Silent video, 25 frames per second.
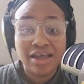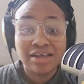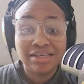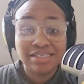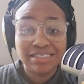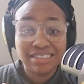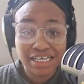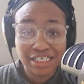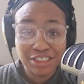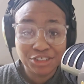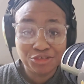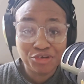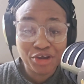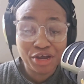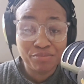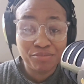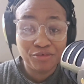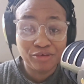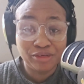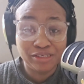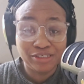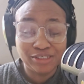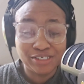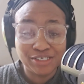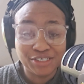The Nigerian
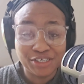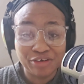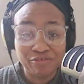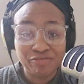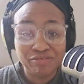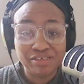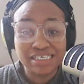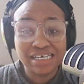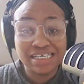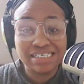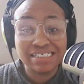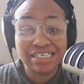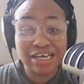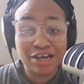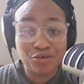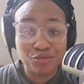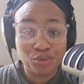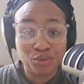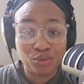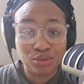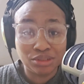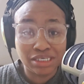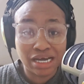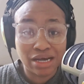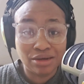Immigration Service has now
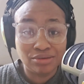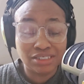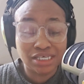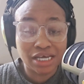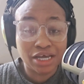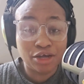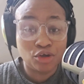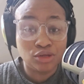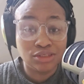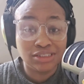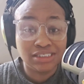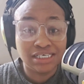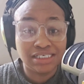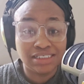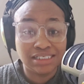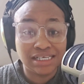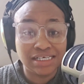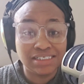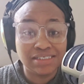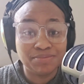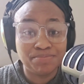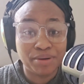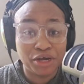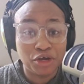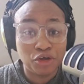rolled out a
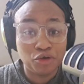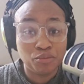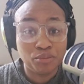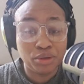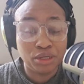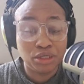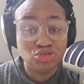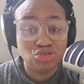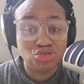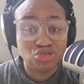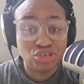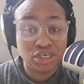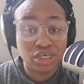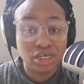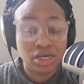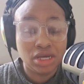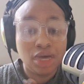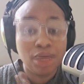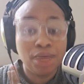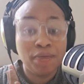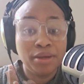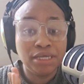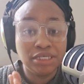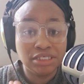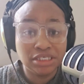contactless biometric
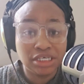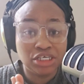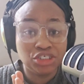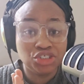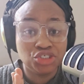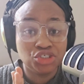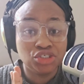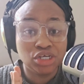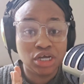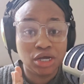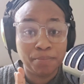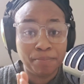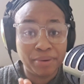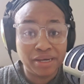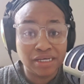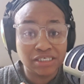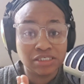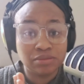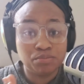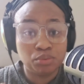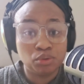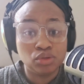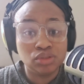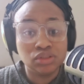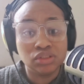international
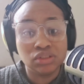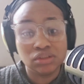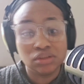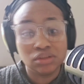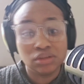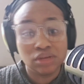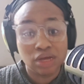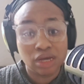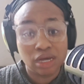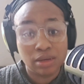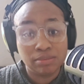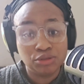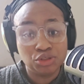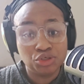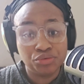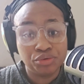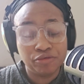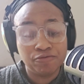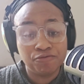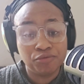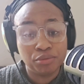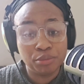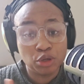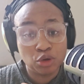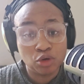passport capturing
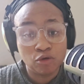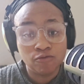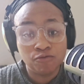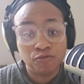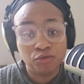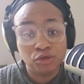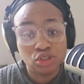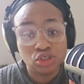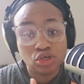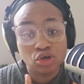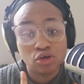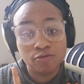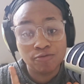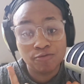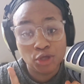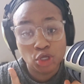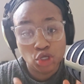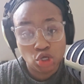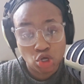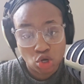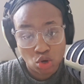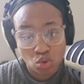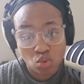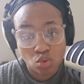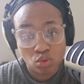from the comfort of
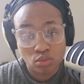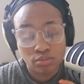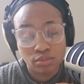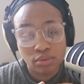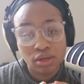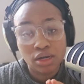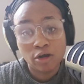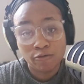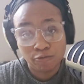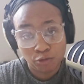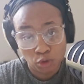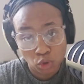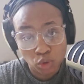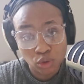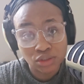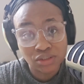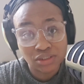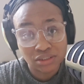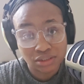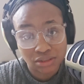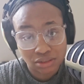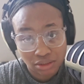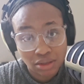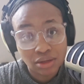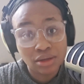your home. Of
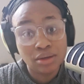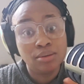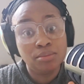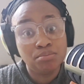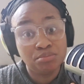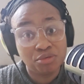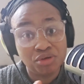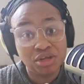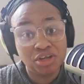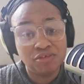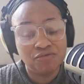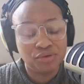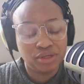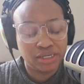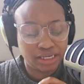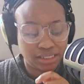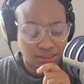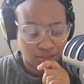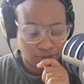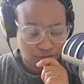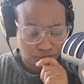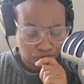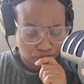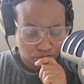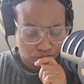course, you ready for
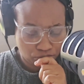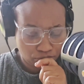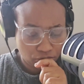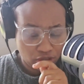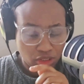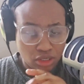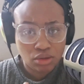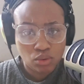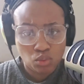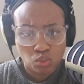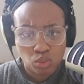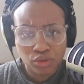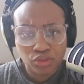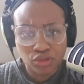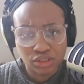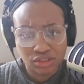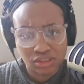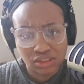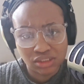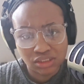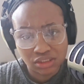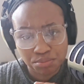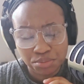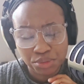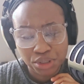that? What does
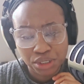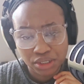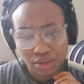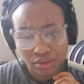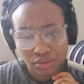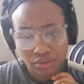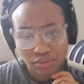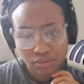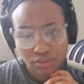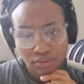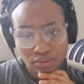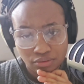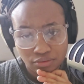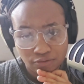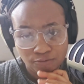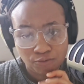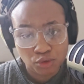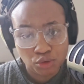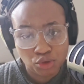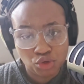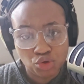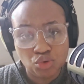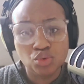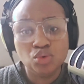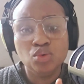this mean for
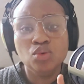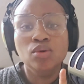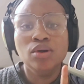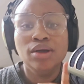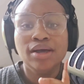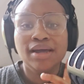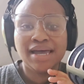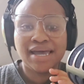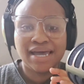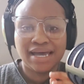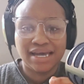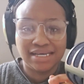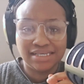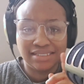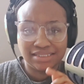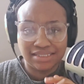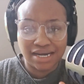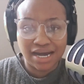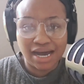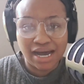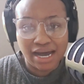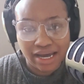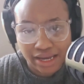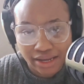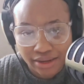you and
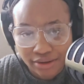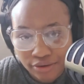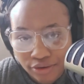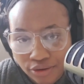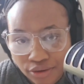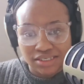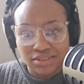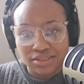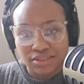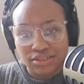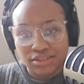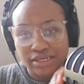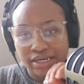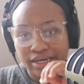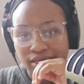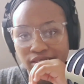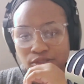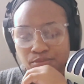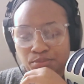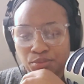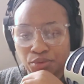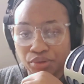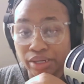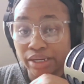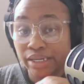I in the
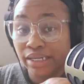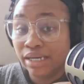diaspora?